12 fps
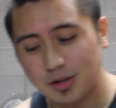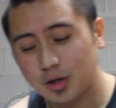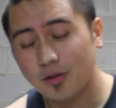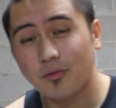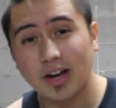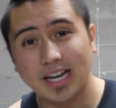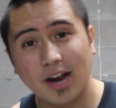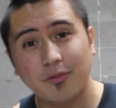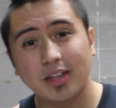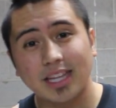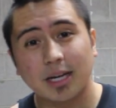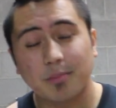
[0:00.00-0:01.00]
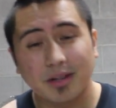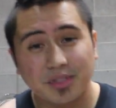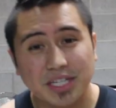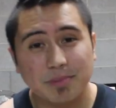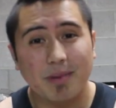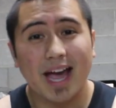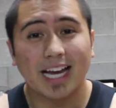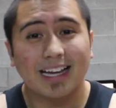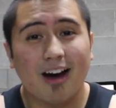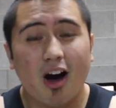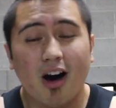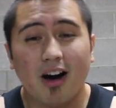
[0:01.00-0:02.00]
You can find everything about this bag
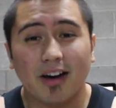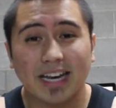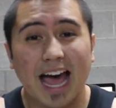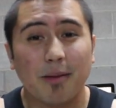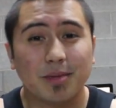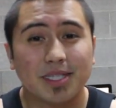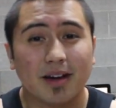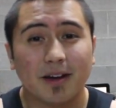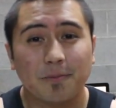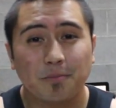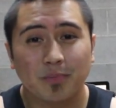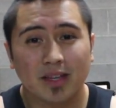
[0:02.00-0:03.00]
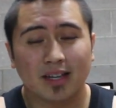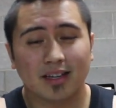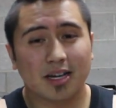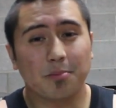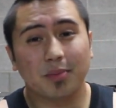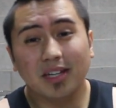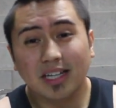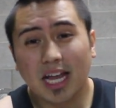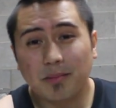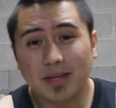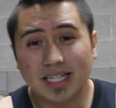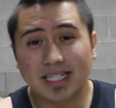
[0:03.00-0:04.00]
on Amazon. Company
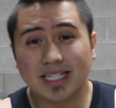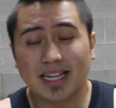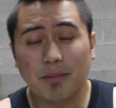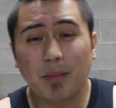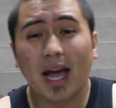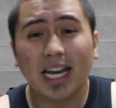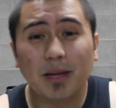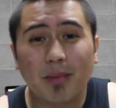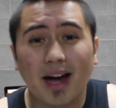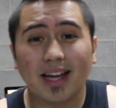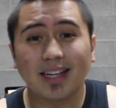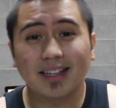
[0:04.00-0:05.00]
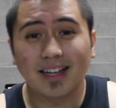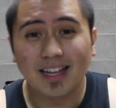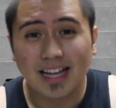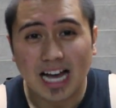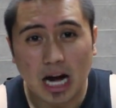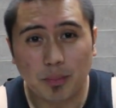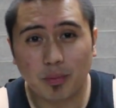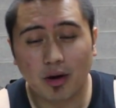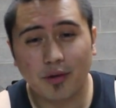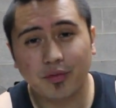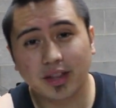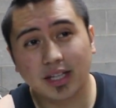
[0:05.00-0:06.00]
name is Penny Buying. I'll
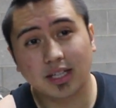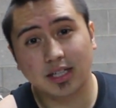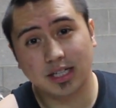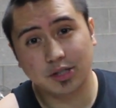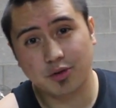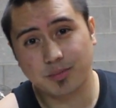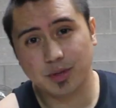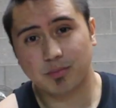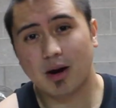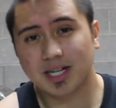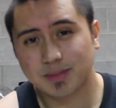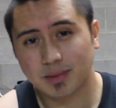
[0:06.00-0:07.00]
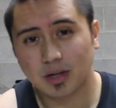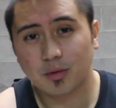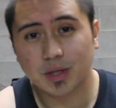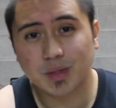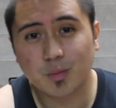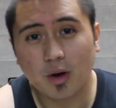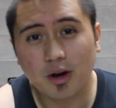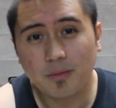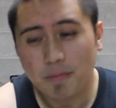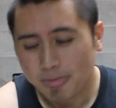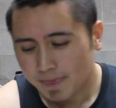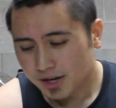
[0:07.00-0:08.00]
put everything in the description box below as
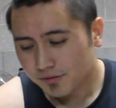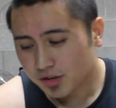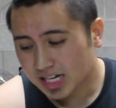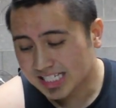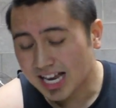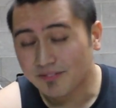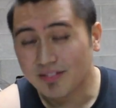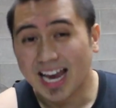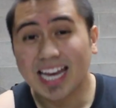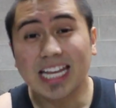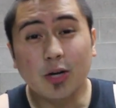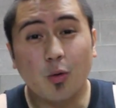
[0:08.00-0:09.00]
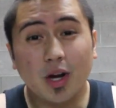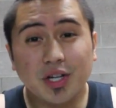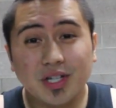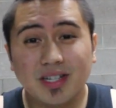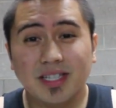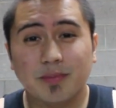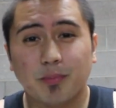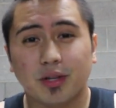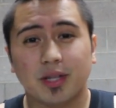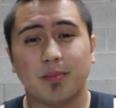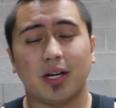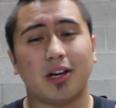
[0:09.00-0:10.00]
well. If you guys have any questions,
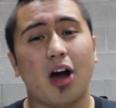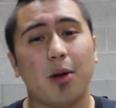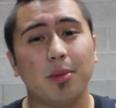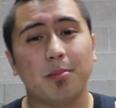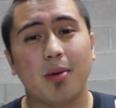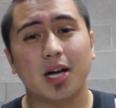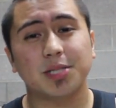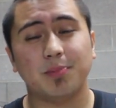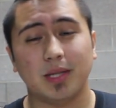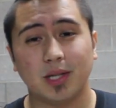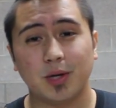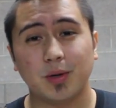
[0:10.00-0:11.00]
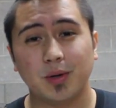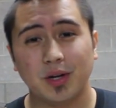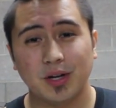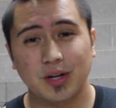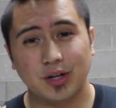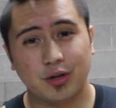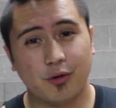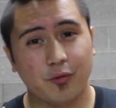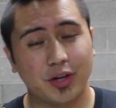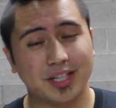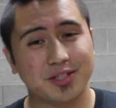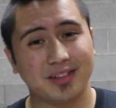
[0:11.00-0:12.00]
put them in the comment box below. Don't
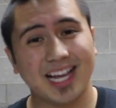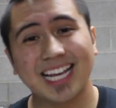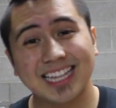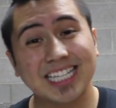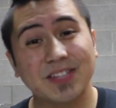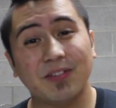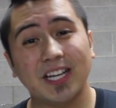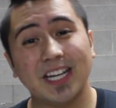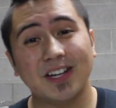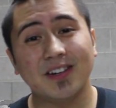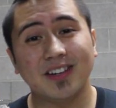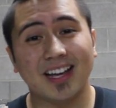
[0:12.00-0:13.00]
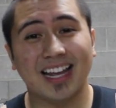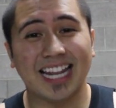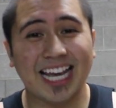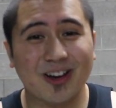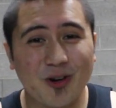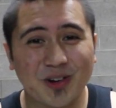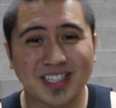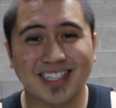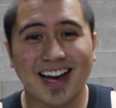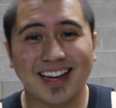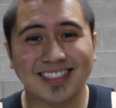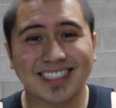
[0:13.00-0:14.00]
forget to like this video, and like always
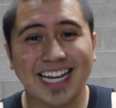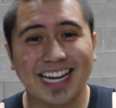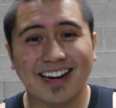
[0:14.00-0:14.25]
guys, take